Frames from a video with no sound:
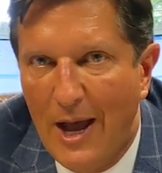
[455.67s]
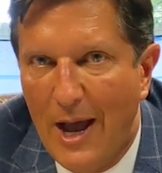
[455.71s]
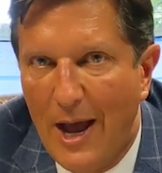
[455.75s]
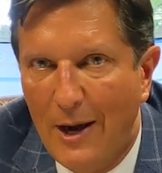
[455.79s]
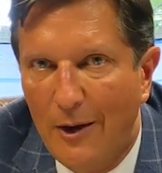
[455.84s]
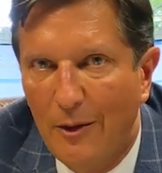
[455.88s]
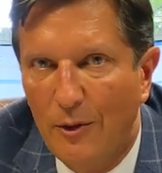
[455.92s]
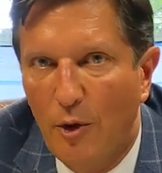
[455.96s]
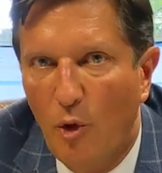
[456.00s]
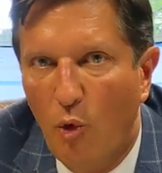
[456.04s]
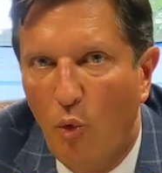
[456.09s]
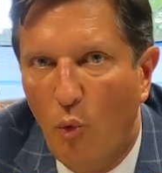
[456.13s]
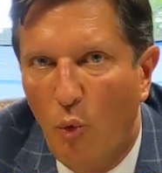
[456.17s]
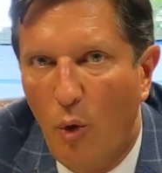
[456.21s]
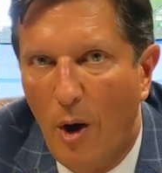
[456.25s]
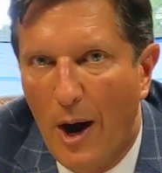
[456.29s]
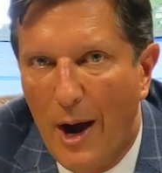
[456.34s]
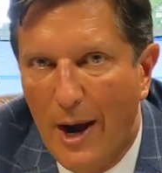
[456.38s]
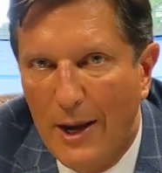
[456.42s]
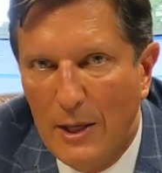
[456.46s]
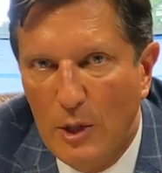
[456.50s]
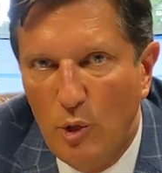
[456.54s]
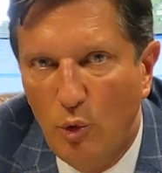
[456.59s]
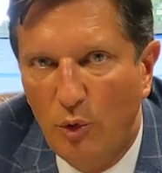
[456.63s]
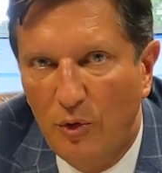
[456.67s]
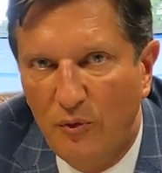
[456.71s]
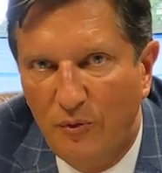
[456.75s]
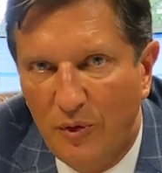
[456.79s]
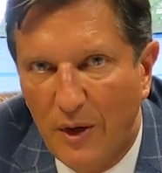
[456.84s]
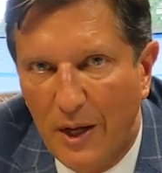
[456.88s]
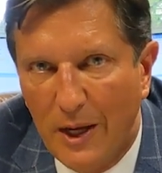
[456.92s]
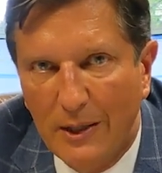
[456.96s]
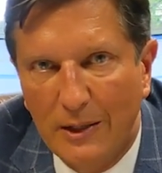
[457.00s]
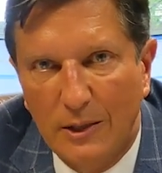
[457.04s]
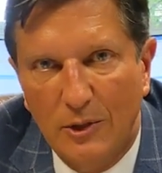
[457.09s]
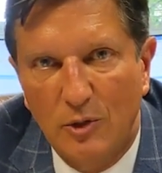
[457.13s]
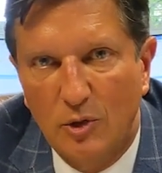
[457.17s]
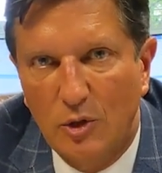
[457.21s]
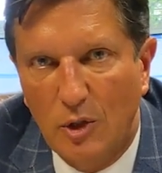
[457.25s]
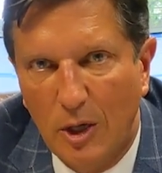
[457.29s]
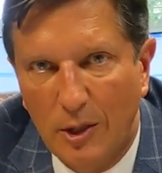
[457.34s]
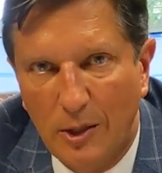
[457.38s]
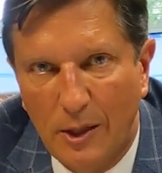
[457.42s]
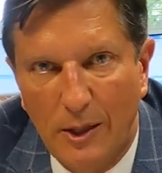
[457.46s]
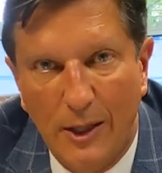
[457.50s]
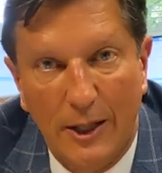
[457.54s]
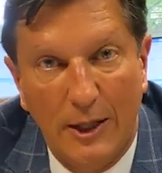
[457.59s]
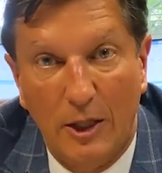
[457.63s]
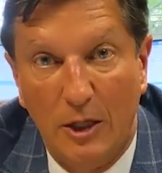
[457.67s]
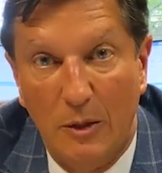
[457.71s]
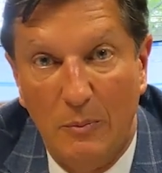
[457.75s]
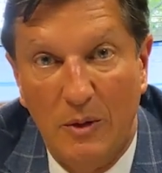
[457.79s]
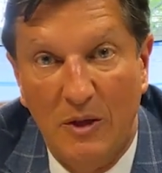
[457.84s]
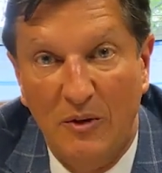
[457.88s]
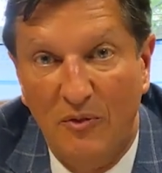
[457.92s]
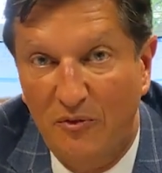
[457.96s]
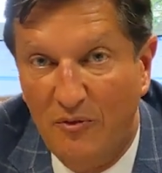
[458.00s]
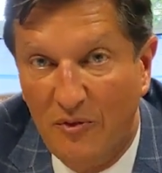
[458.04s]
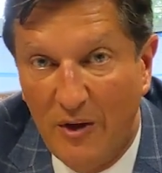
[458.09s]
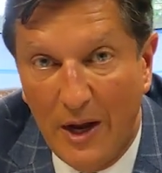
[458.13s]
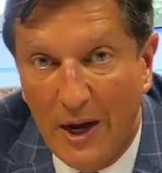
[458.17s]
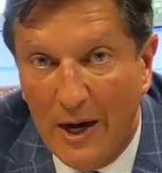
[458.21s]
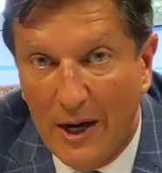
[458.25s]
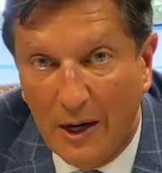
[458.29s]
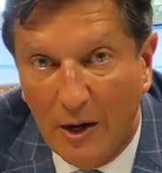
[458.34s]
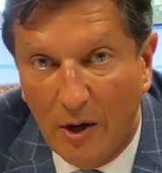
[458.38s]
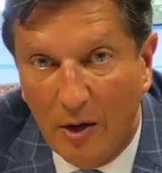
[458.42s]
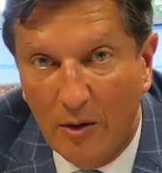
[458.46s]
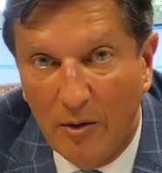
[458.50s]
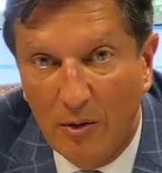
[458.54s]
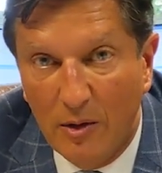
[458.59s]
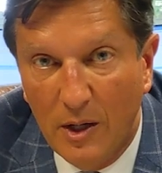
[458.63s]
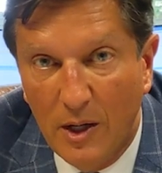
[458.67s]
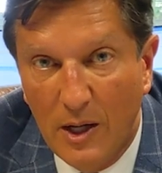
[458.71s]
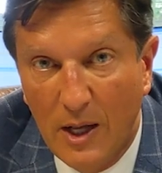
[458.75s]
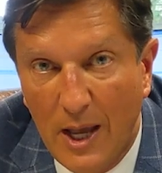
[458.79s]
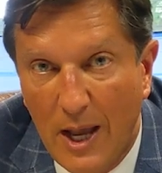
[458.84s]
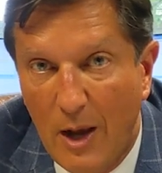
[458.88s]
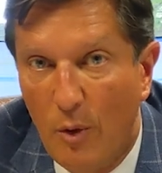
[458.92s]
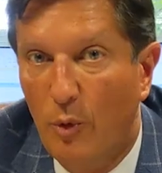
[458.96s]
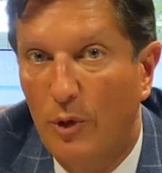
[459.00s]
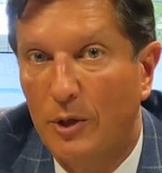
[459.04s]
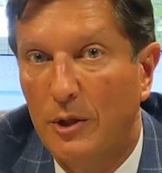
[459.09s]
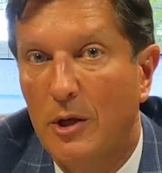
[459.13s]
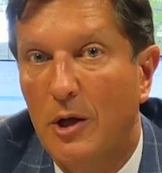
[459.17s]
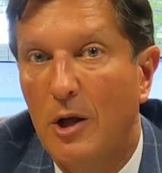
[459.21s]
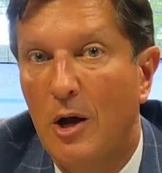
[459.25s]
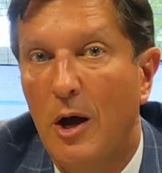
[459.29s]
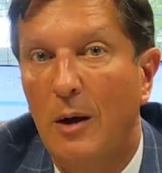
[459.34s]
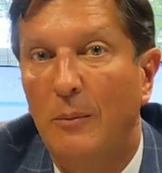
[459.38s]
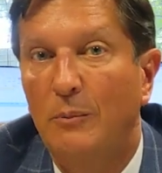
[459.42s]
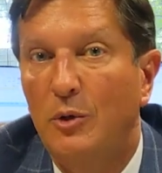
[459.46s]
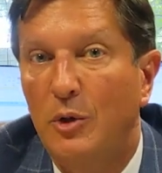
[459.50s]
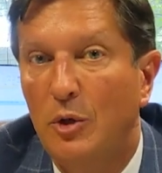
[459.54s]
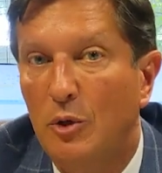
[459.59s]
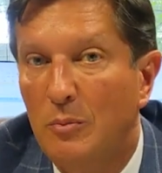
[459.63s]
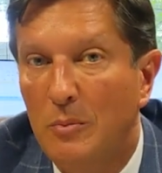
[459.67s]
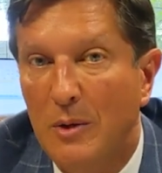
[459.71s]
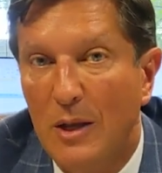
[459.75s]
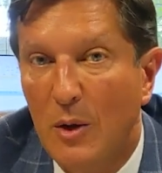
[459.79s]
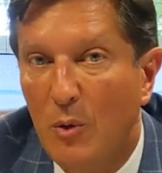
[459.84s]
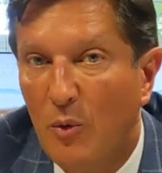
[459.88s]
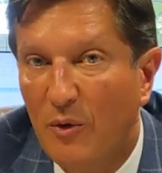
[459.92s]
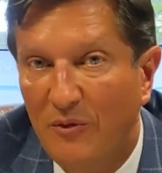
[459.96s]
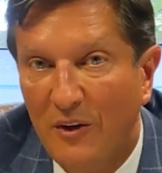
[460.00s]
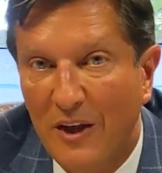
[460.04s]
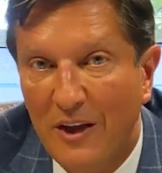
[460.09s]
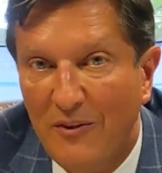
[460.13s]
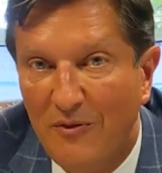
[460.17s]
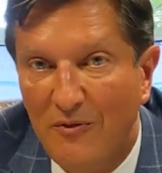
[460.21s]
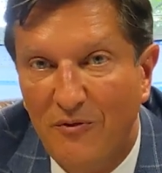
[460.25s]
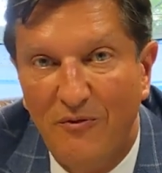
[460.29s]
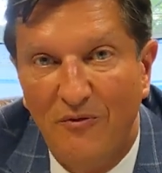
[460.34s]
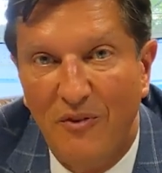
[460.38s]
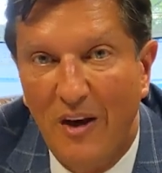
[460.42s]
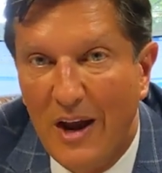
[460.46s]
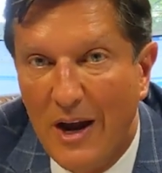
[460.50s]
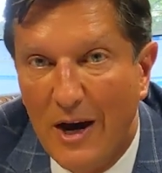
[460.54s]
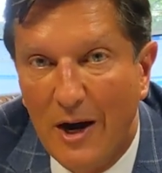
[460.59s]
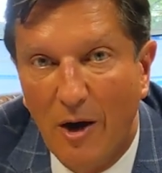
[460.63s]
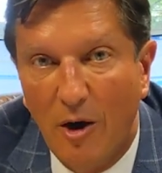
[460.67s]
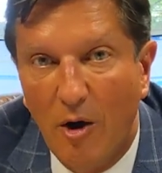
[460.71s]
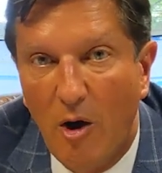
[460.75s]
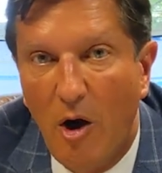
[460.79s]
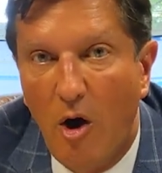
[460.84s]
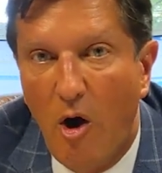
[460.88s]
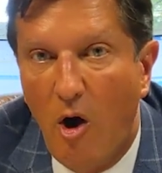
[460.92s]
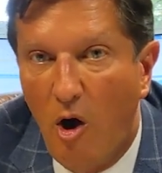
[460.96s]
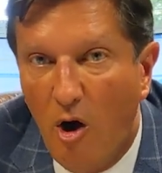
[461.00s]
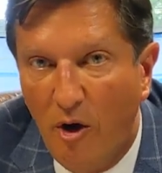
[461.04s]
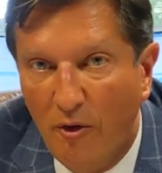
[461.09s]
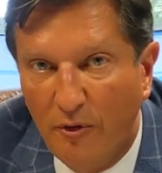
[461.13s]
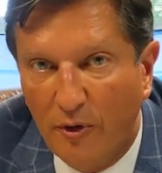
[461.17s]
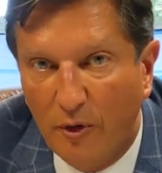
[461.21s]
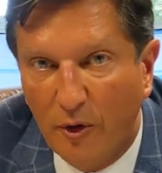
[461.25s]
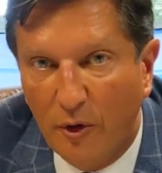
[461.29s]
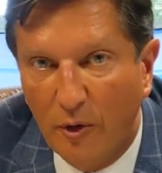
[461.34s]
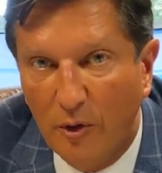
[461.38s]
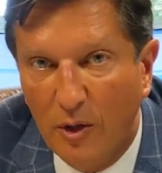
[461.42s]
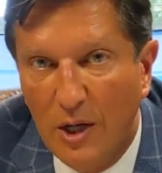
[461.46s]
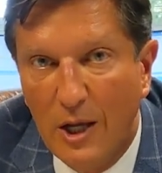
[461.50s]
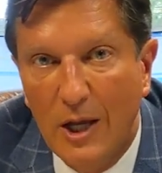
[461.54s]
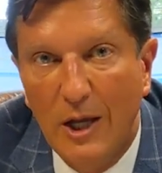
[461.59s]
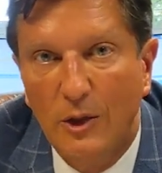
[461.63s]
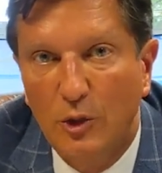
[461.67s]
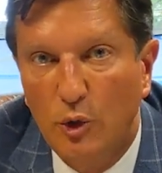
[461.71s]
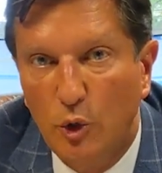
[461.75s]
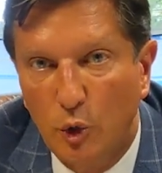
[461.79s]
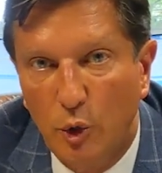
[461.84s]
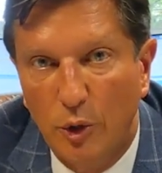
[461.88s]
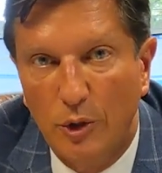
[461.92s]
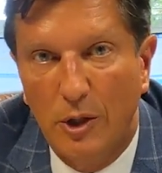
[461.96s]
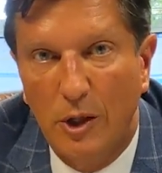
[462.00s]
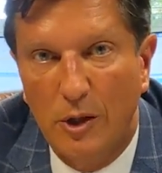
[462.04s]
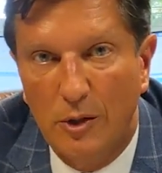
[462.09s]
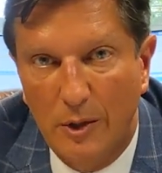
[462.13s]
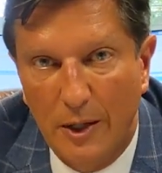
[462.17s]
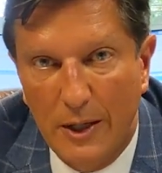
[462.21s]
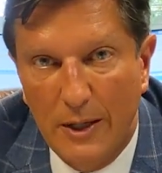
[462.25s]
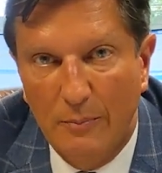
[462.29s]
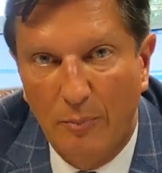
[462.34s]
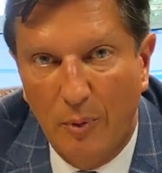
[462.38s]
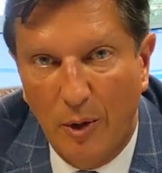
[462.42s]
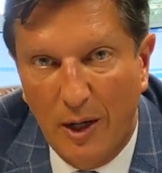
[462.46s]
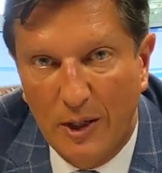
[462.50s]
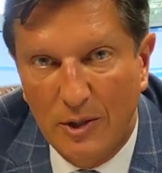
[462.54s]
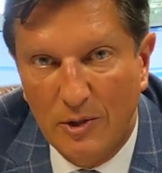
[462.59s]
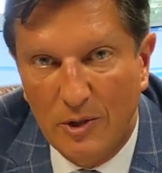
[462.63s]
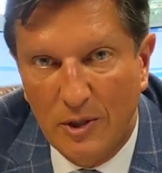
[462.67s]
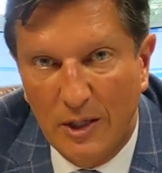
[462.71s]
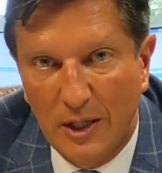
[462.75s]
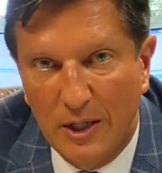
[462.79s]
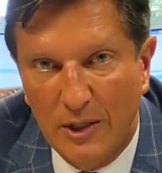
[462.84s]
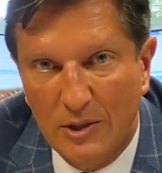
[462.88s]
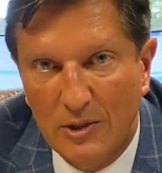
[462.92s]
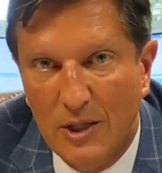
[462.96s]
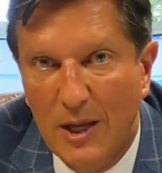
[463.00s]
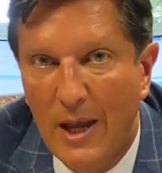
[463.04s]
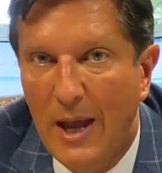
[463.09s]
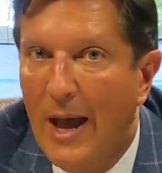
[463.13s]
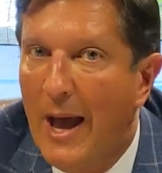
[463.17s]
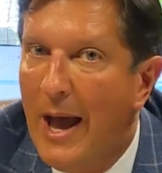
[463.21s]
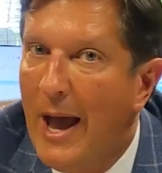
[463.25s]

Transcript: I don't know why you would think that suddenly they're going to be fair and want to come to me with a fair offer during the claim process.